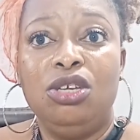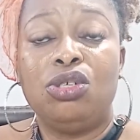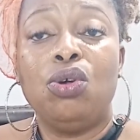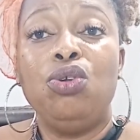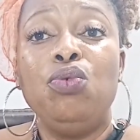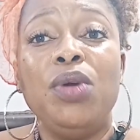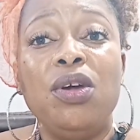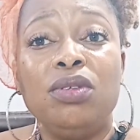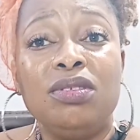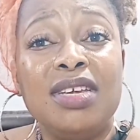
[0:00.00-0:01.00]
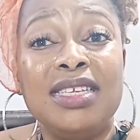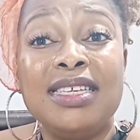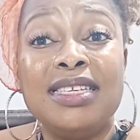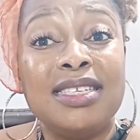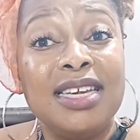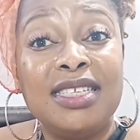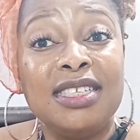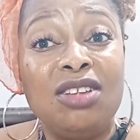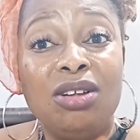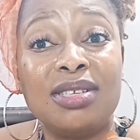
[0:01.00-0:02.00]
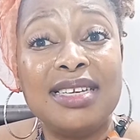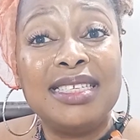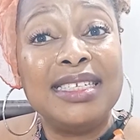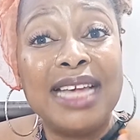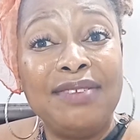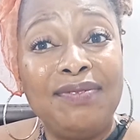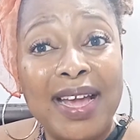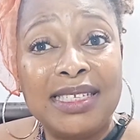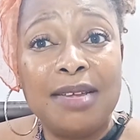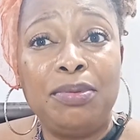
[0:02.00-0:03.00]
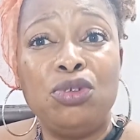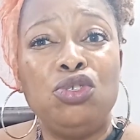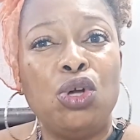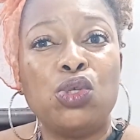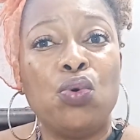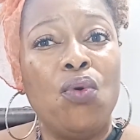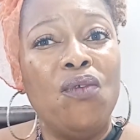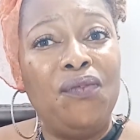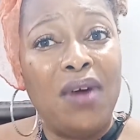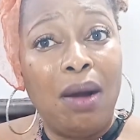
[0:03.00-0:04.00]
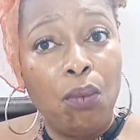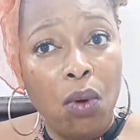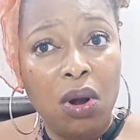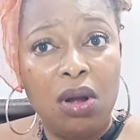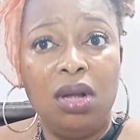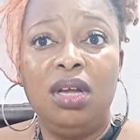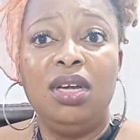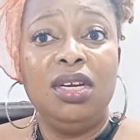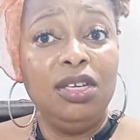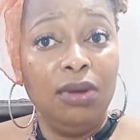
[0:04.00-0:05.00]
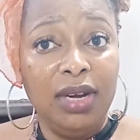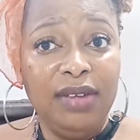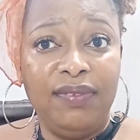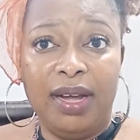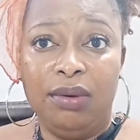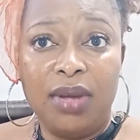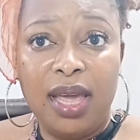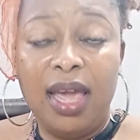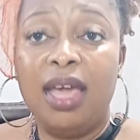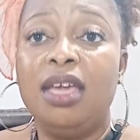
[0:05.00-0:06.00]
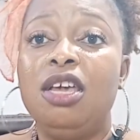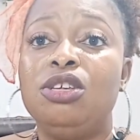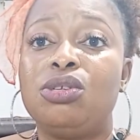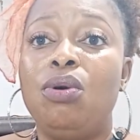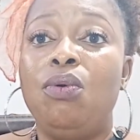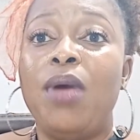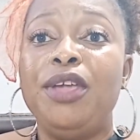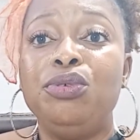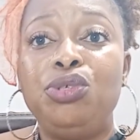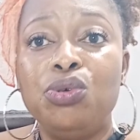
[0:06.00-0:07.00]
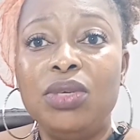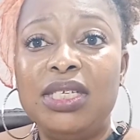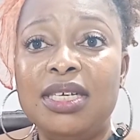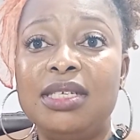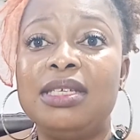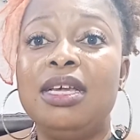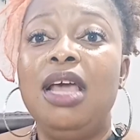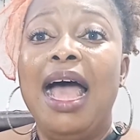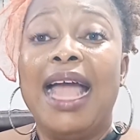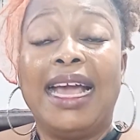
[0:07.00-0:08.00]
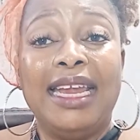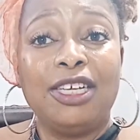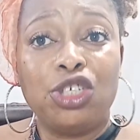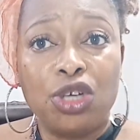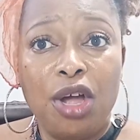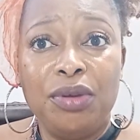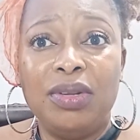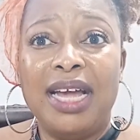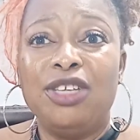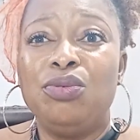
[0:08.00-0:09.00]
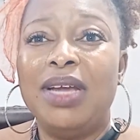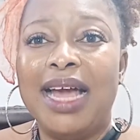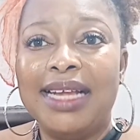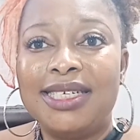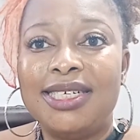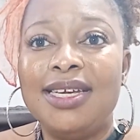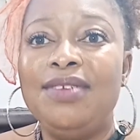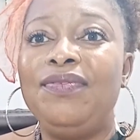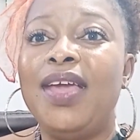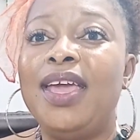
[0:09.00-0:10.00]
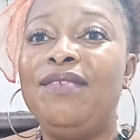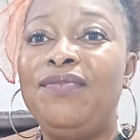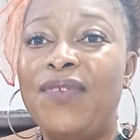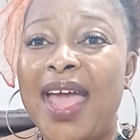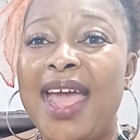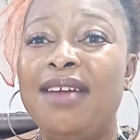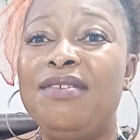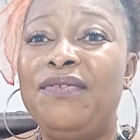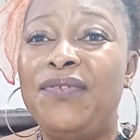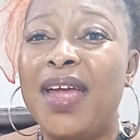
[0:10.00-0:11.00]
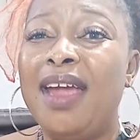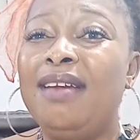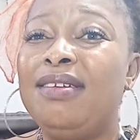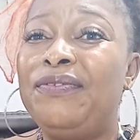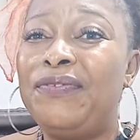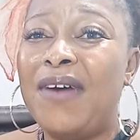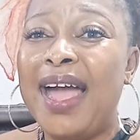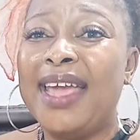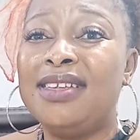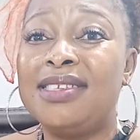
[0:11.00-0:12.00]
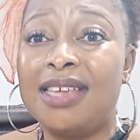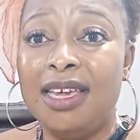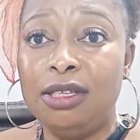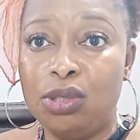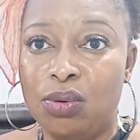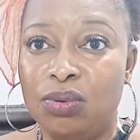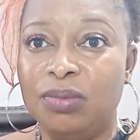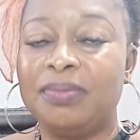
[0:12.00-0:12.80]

So it is advisable not to overwork your liver. Okay, so when you do this, I can assure you that you will achieve a very, very fine skin tone.